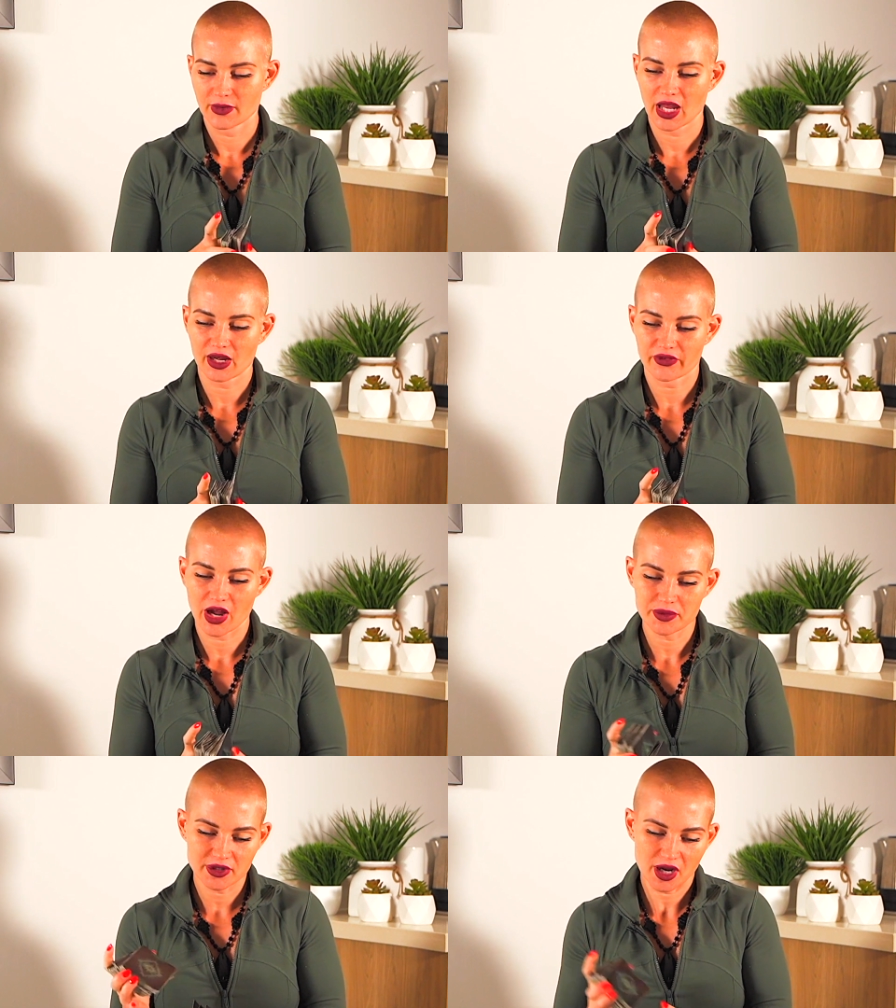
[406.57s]
Eight of
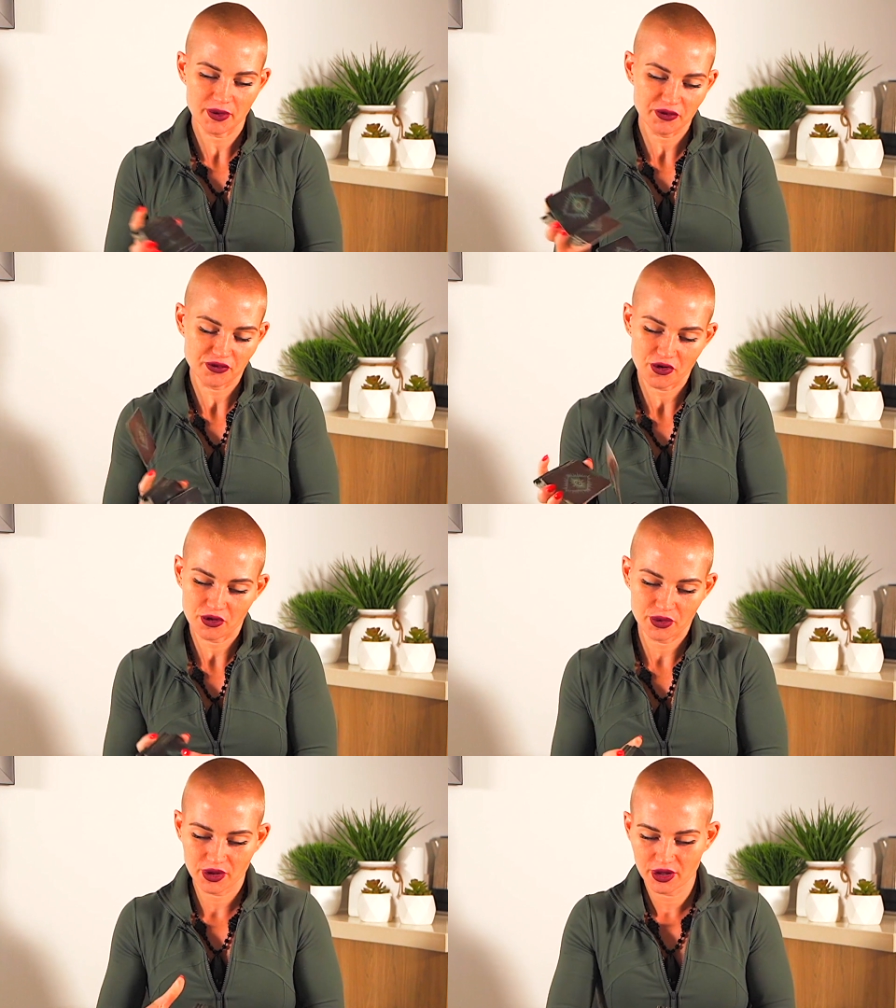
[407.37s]
Cups coming
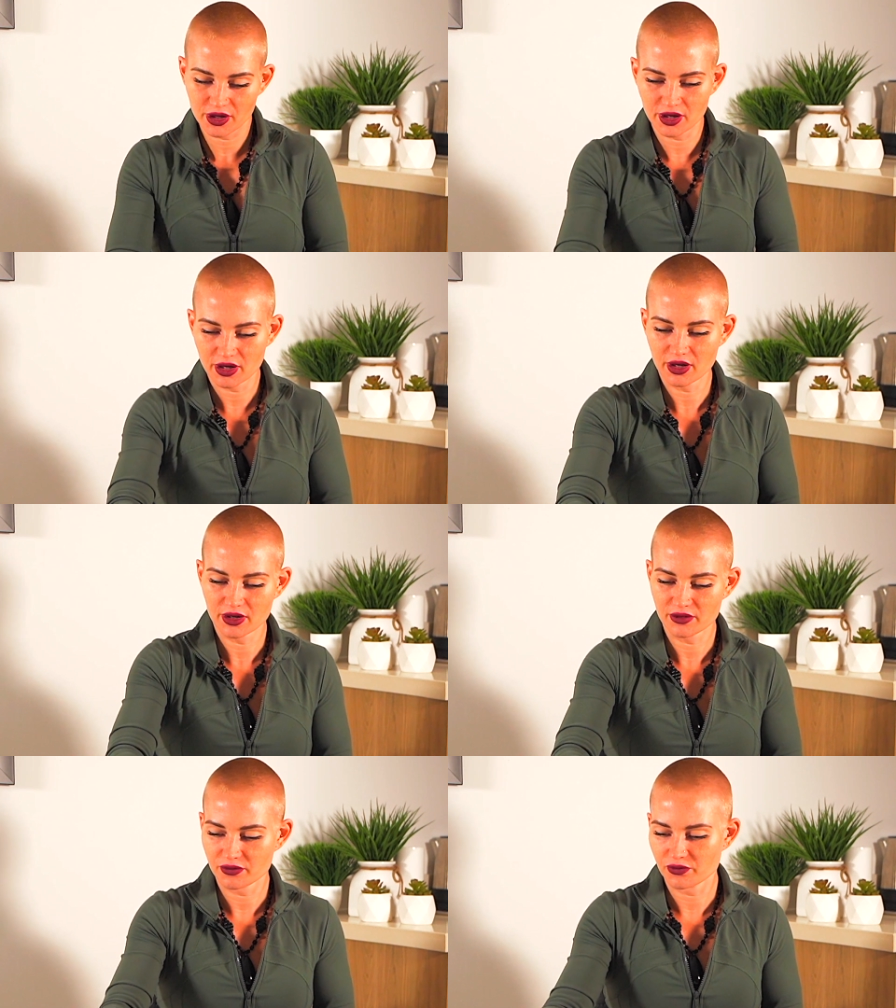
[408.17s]

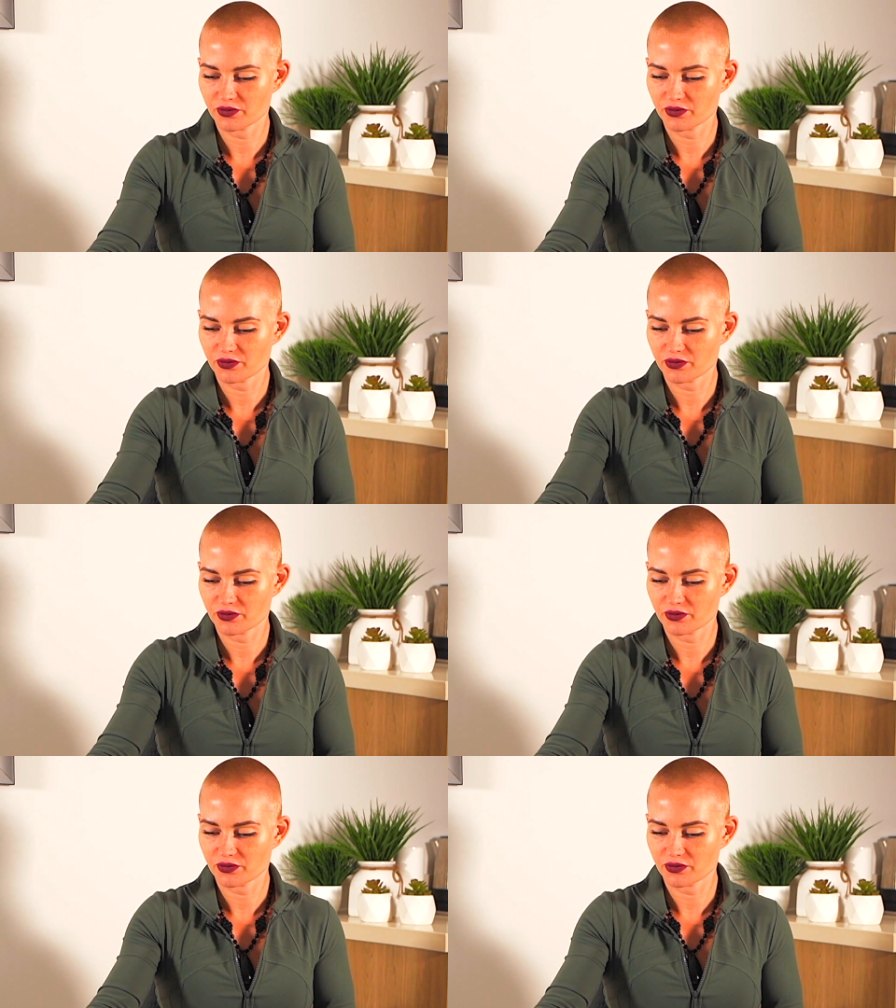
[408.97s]
forward,